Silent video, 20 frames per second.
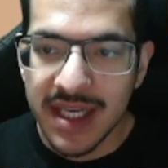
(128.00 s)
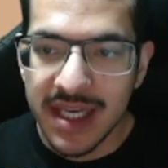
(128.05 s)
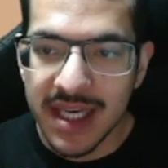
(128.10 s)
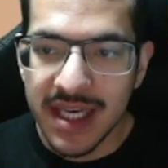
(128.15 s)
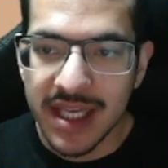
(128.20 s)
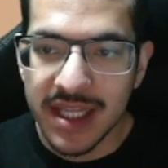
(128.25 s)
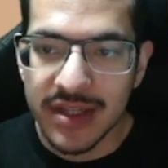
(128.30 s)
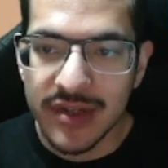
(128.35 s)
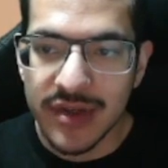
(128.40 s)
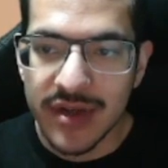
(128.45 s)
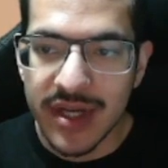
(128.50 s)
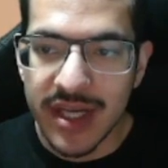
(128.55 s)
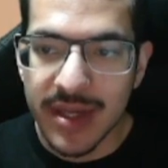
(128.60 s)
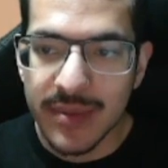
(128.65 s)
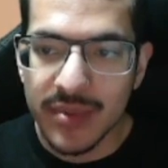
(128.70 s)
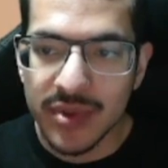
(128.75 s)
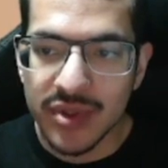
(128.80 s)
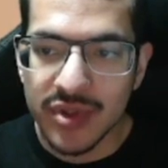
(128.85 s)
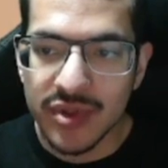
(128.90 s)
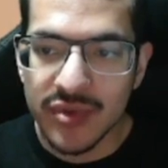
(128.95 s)
and they're
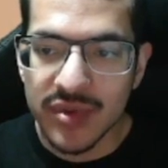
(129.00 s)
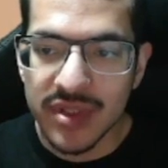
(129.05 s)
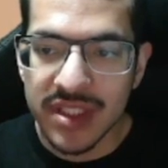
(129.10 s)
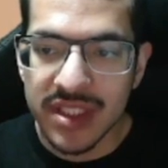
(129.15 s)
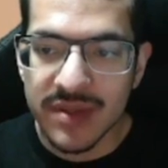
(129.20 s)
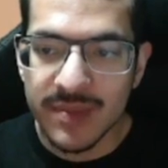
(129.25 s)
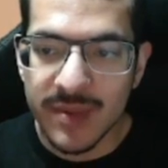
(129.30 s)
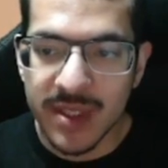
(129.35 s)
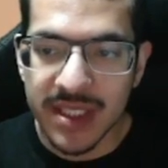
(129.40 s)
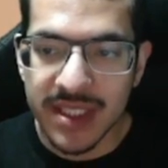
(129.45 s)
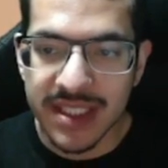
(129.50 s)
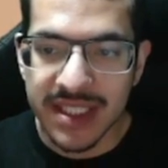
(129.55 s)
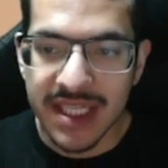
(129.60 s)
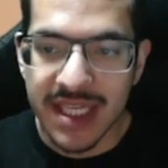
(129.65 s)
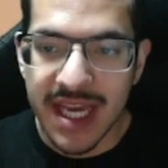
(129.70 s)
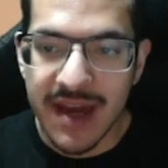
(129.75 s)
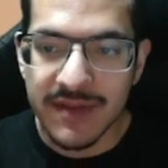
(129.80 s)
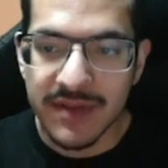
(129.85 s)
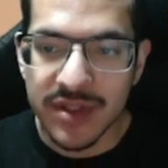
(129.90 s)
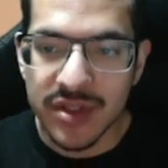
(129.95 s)
able to do this because they
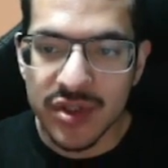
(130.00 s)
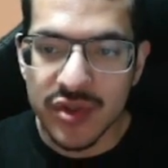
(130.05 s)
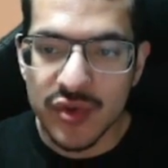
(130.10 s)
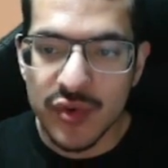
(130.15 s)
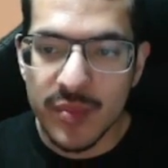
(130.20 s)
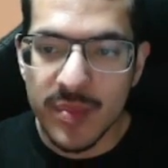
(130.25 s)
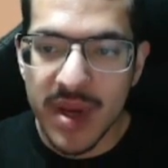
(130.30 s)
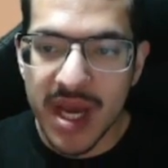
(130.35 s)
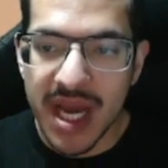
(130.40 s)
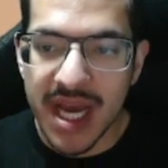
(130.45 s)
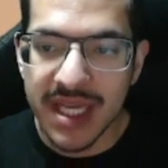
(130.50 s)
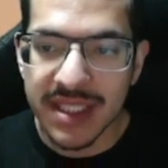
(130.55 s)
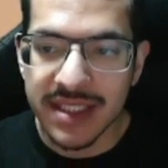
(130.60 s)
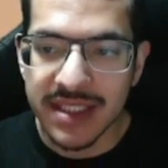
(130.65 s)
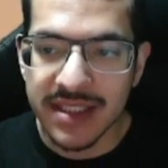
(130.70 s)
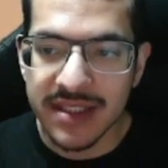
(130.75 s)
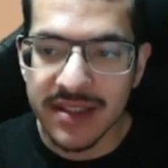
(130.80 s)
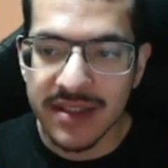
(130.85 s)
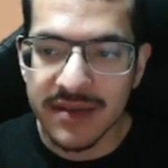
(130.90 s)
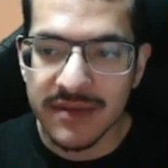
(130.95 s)
have the 2
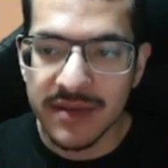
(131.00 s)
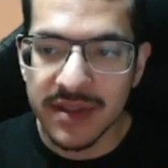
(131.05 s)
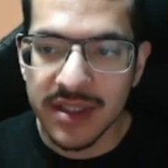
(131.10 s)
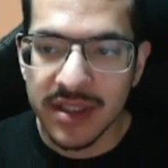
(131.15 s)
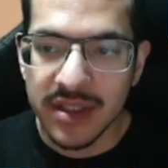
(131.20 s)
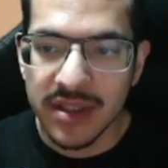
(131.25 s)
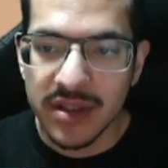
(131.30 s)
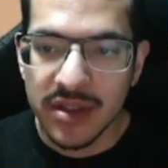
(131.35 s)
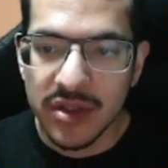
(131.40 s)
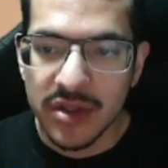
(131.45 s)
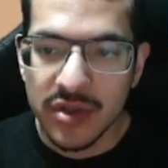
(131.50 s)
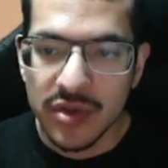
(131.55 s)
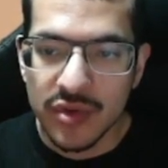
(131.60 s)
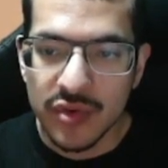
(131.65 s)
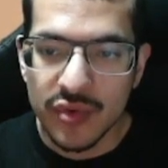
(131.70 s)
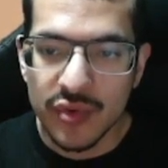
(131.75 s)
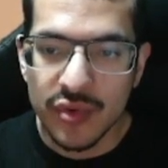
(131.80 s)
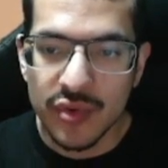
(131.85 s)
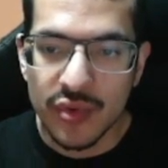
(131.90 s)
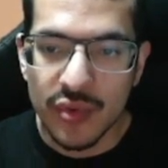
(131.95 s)
passive
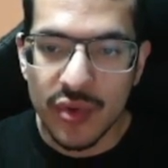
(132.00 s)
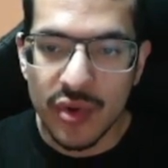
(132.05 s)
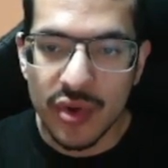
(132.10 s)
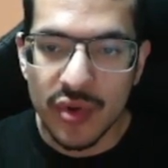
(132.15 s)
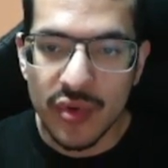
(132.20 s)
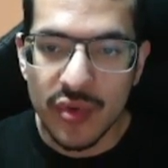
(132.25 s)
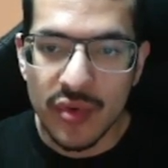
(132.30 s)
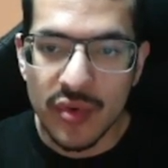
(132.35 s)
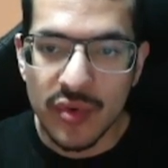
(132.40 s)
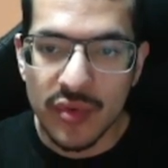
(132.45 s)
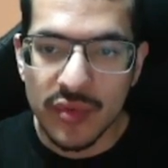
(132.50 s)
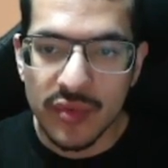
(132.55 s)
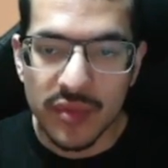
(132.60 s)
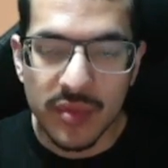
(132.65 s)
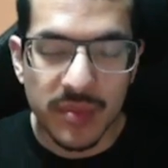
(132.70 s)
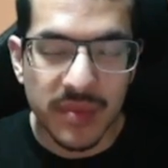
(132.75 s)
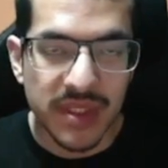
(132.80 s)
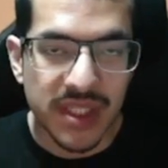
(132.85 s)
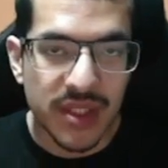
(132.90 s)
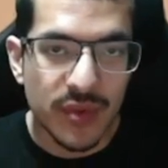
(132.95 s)
crude oil
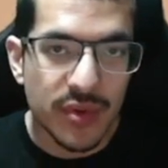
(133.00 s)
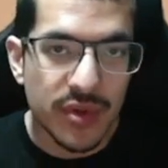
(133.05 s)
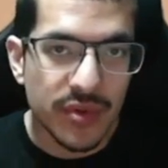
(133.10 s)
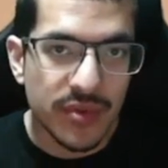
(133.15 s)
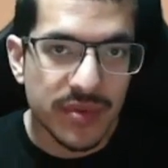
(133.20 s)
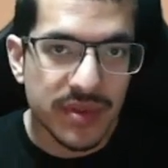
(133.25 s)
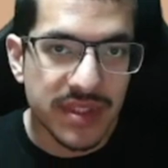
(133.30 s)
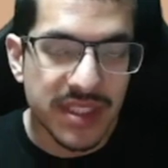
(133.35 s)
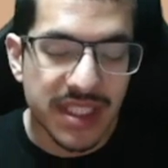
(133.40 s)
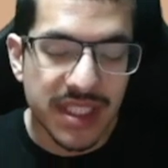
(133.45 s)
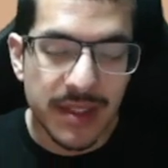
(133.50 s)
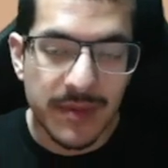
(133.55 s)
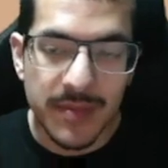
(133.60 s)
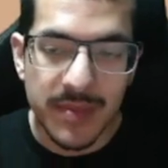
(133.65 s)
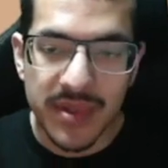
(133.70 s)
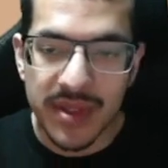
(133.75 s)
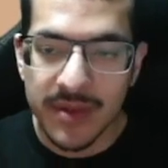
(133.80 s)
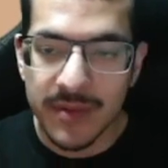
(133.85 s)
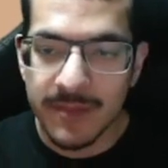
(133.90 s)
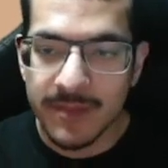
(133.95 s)
from the oil seed.
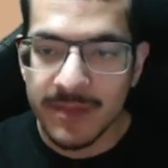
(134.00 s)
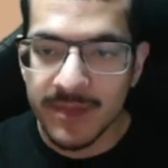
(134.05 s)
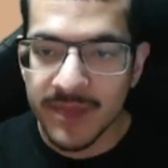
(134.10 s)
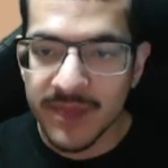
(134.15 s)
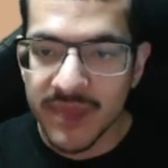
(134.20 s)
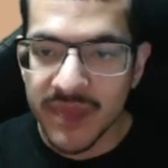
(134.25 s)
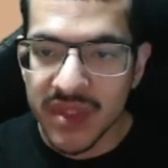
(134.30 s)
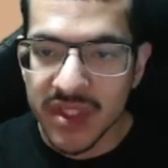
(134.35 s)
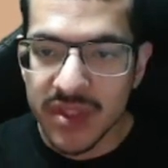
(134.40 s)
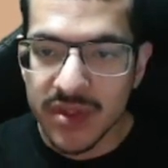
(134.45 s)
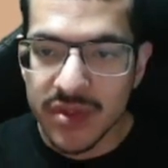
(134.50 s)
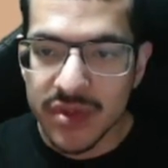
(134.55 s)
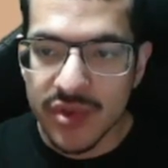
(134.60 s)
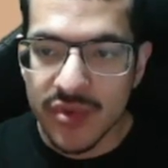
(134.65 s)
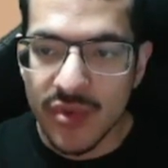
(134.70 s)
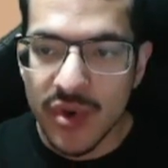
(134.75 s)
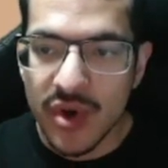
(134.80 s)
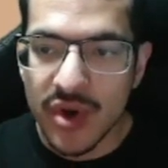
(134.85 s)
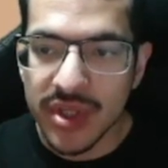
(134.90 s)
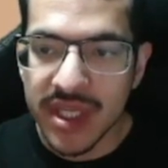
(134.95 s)
So
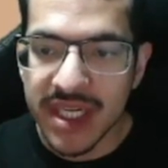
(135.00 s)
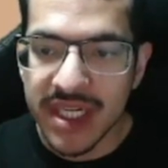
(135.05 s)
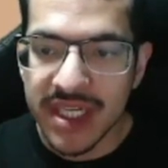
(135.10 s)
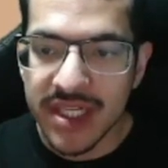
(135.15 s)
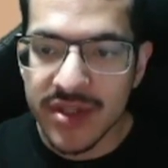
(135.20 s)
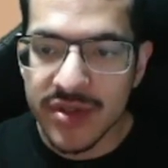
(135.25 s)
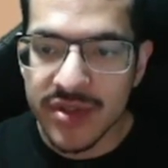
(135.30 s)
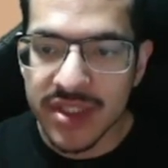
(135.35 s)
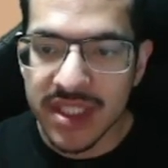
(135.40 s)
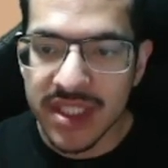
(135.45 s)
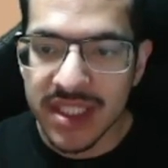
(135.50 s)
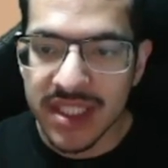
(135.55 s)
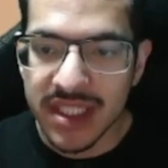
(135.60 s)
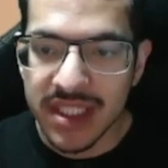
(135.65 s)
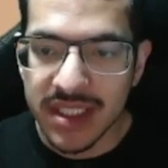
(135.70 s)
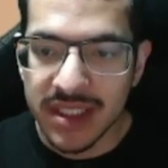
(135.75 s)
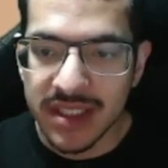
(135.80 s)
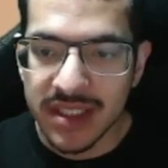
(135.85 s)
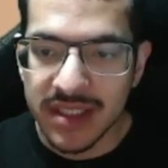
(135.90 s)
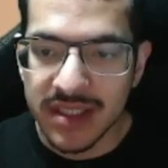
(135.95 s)
all that energy
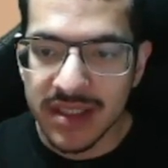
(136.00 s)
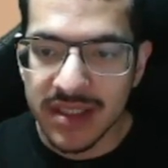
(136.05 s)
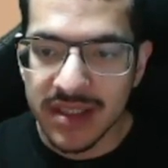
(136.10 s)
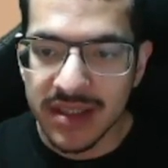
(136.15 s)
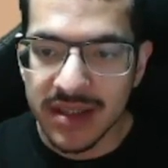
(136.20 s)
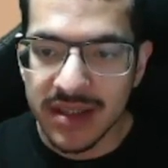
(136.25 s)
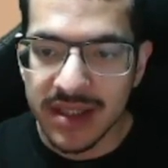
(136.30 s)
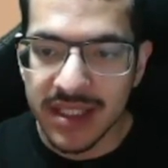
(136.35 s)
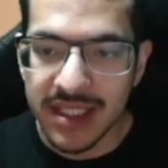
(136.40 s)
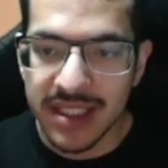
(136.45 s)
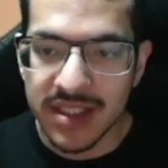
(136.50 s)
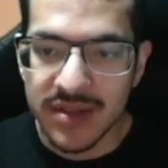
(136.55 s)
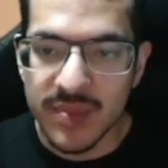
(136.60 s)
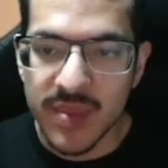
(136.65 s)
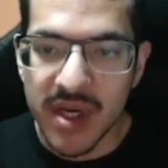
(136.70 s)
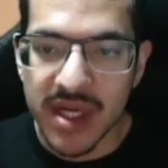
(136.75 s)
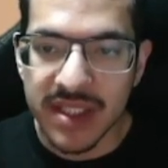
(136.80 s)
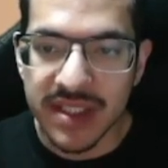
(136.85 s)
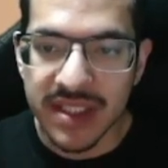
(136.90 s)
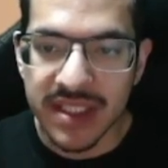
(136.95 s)
they
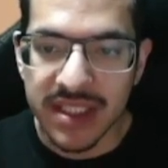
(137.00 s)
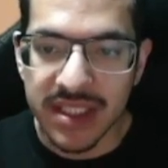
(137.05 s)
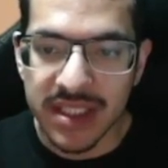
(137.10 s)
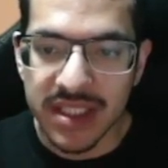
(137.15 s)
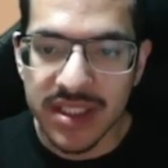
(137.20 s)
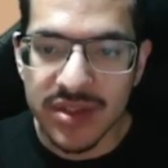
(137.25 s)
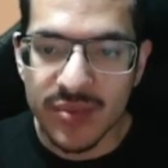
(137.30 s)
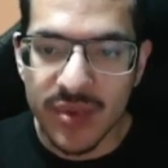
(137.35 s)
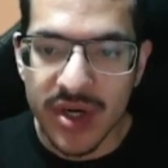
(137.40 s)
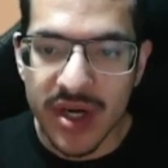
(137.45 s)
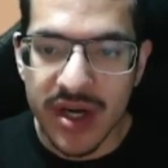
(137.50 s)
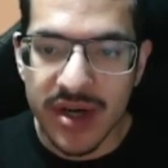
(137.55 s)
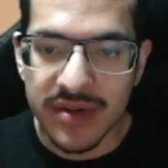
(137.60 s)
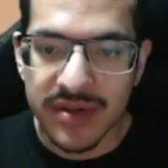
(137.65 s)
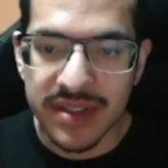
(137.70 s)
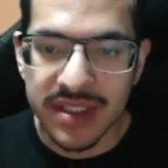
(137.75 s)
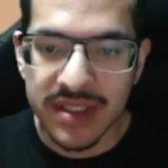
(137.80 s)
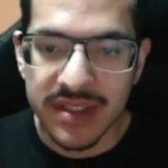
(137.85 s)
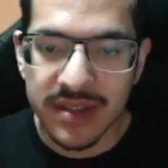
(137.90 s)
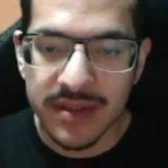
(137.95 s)
deposit in this
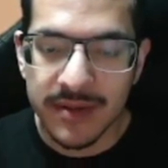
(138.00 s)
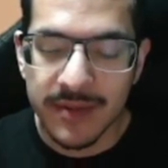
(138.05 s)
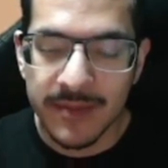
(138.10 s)
warehouse,